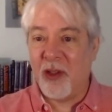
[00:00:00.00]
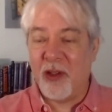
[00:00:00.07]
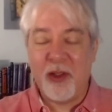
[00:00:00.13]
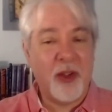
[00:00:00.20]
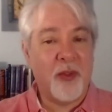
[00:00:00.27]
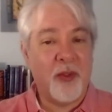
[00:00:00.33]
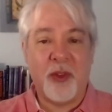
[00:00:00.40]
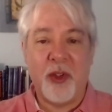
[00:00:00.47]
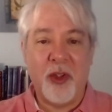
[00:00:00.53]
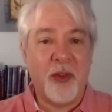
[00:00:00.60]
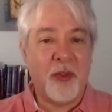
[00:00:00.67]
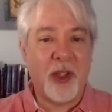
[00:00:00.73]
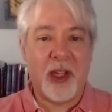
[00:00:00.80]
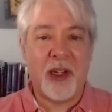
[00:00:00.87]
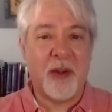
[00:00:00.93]
You've
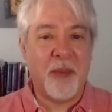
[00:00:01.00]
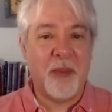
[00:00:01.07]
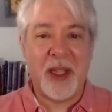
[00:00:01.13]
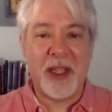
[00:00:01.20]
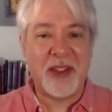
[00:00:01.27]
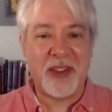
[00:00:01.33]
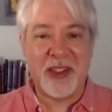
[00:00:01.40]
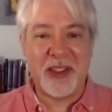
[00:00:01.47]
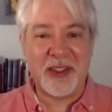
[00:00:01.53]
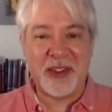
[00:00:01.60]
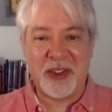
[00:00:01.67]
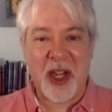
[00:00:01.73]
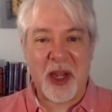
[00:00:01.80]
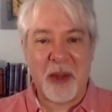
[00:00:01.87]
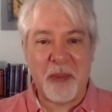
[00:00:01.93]
you've done an amazing
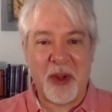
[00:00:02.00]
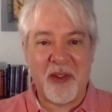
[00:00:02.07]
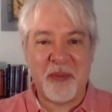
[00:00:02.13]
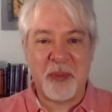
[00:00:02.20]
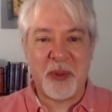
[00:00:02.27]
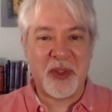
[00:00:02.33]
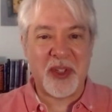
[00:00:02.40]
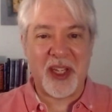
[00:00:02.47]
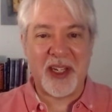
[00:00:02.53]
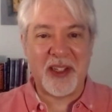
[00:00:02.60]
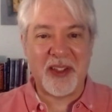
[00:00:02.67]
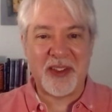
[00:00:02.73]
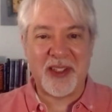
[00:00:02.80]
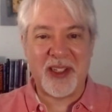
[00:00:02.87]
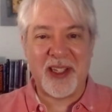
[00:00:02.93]
job of presenting
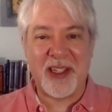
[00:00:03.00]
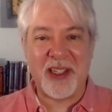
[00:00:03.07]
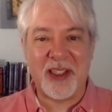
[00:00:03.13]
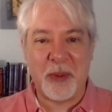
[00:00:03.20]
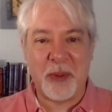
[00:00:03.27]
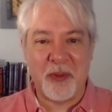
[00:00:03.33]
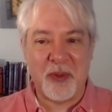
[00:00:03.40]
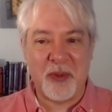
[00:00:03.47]
this today. It's been